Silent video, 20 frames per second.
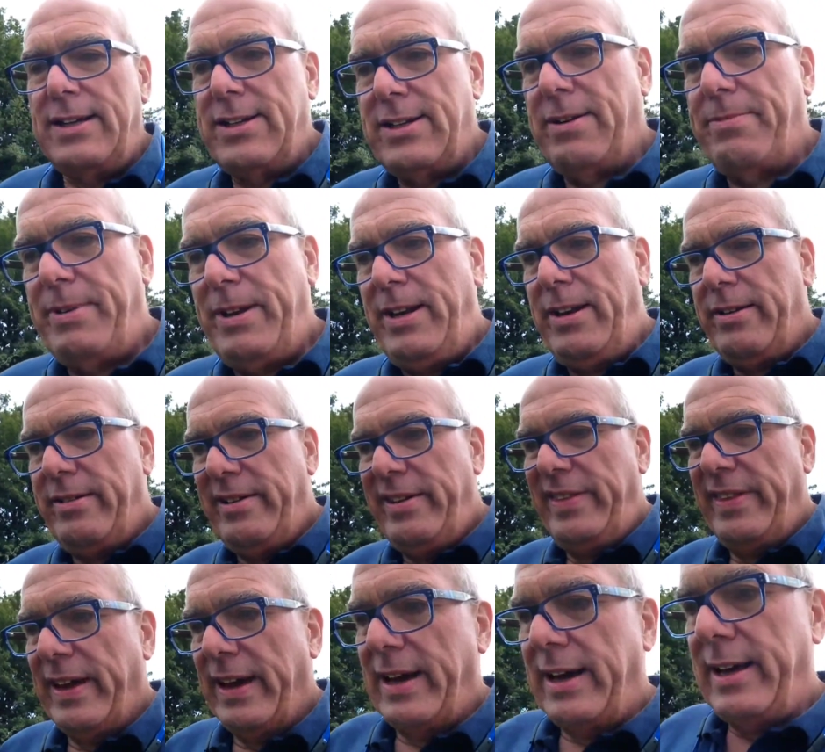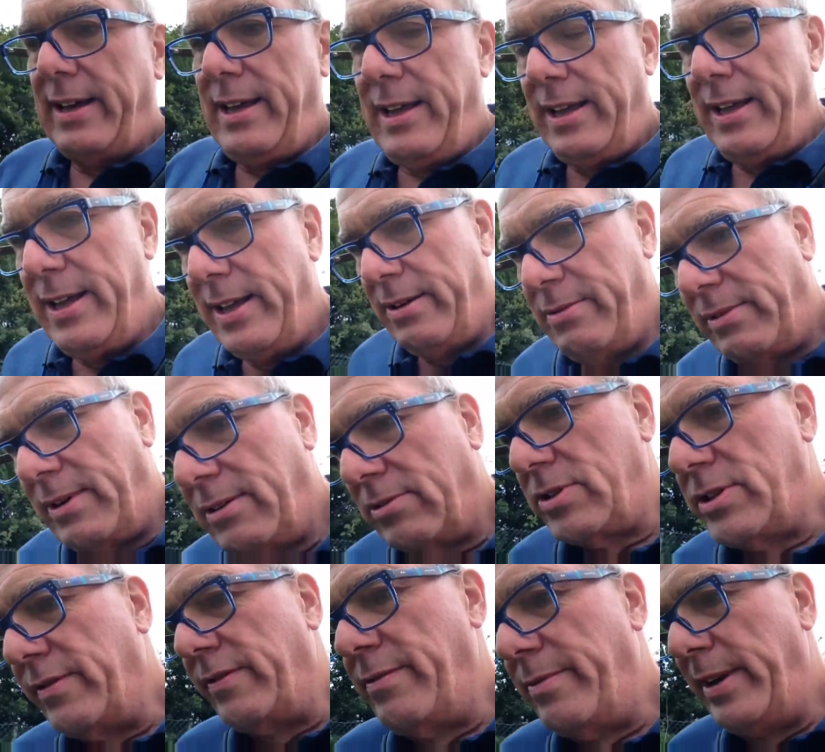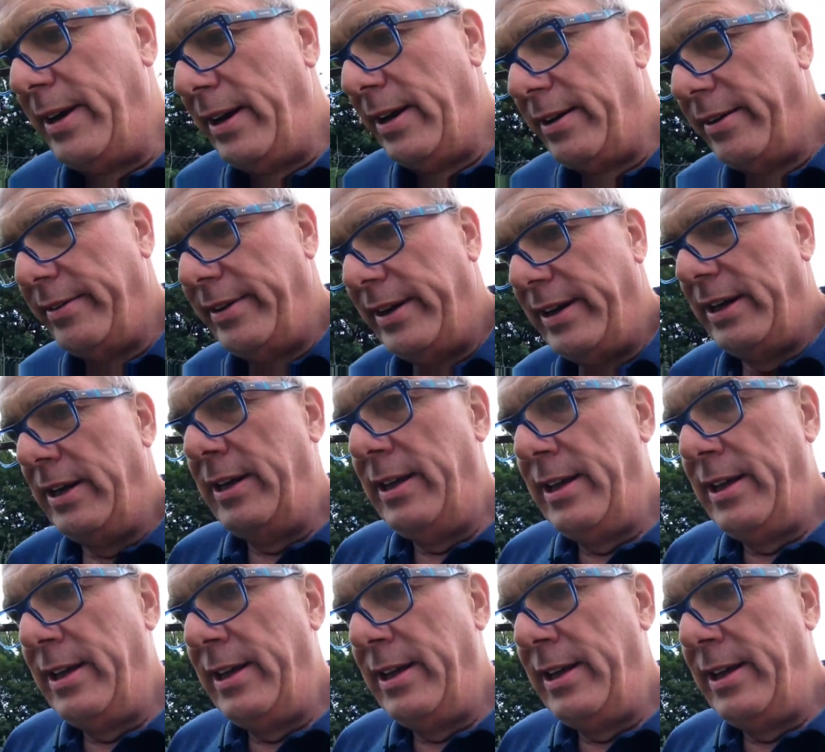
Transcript: So I've been doing that. what else have I been doing?